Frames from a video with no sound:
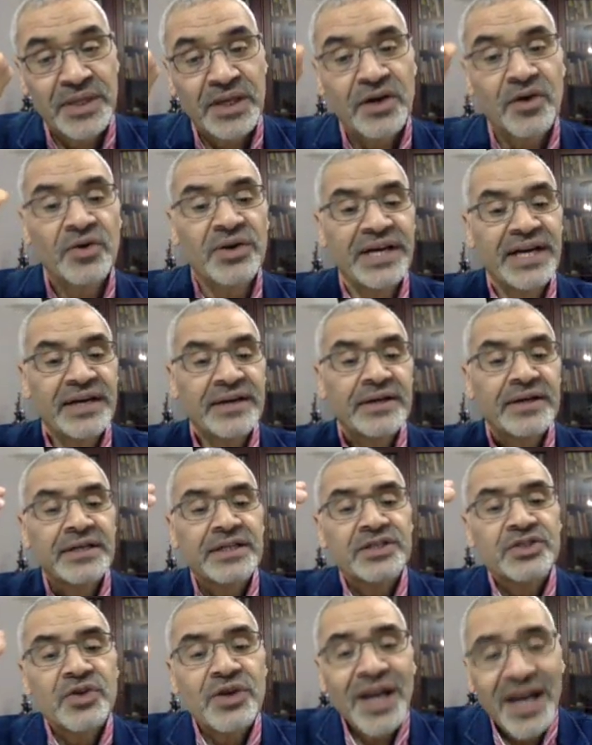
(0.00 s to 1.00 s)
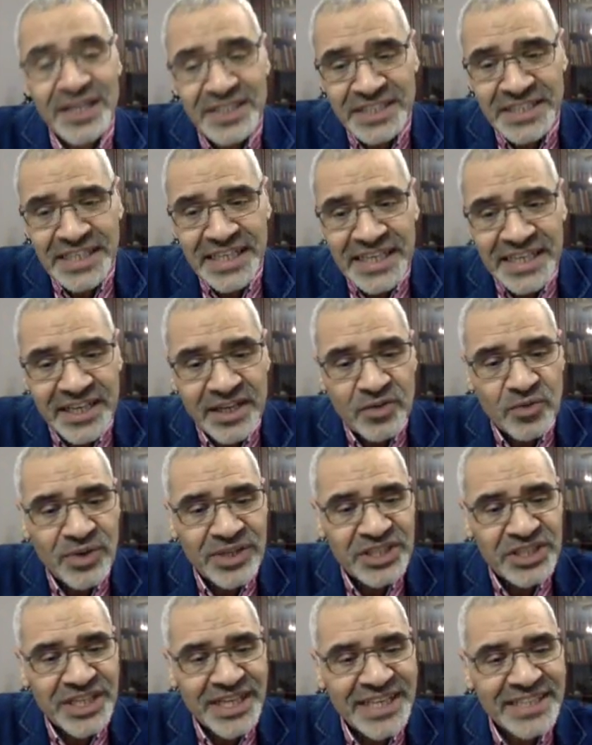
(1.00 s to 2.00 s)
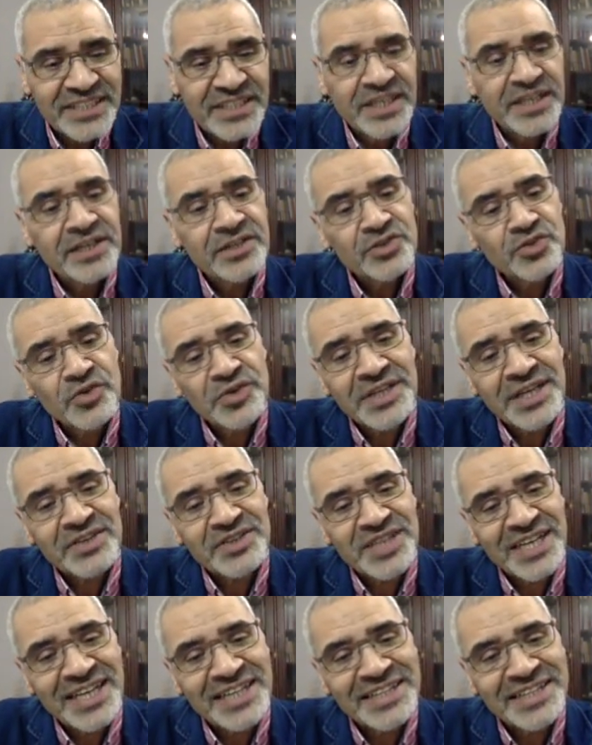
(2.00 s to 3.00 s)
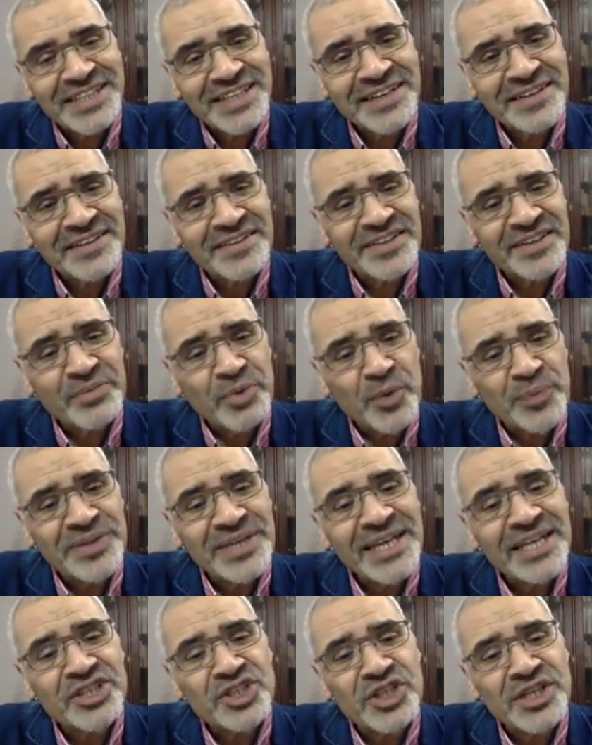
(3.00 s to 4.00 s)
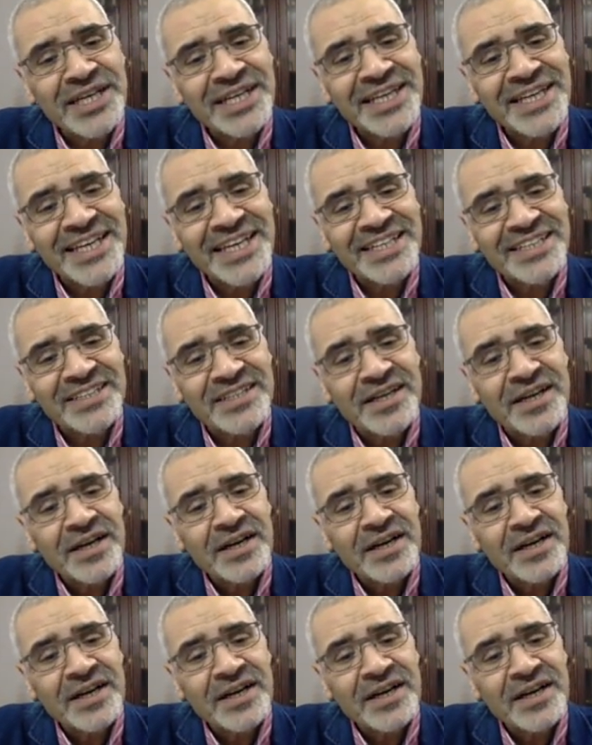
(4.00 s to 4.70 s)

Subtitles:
Okay, so last year, which is 2010, the population increased